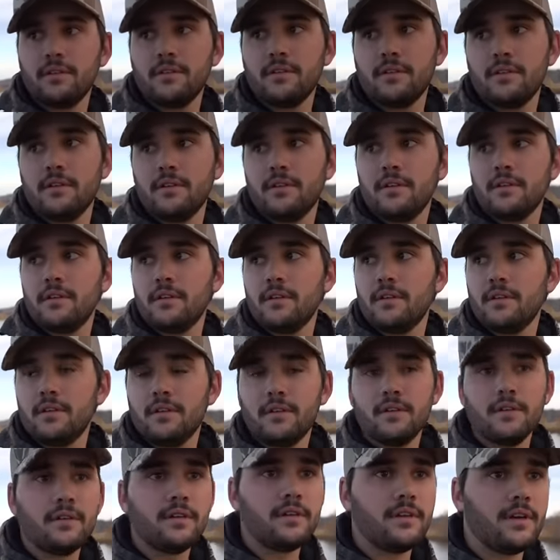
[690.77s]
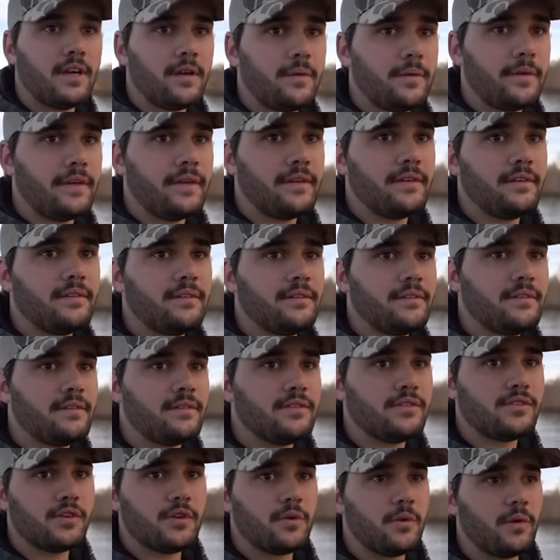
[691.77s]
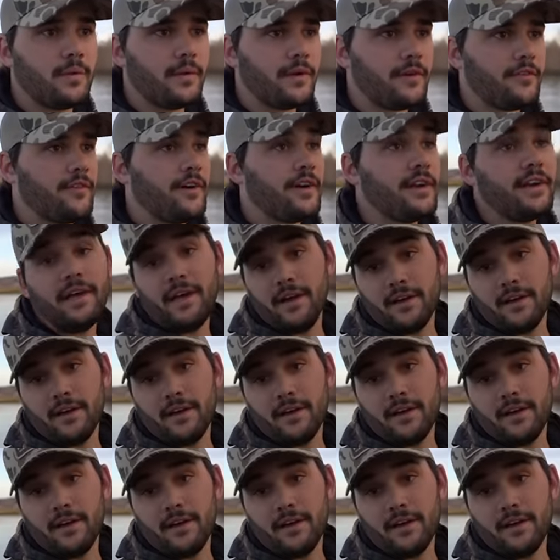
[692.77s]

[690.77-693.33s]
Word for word: Yeah, we'll try it. I mean, there's only one way to find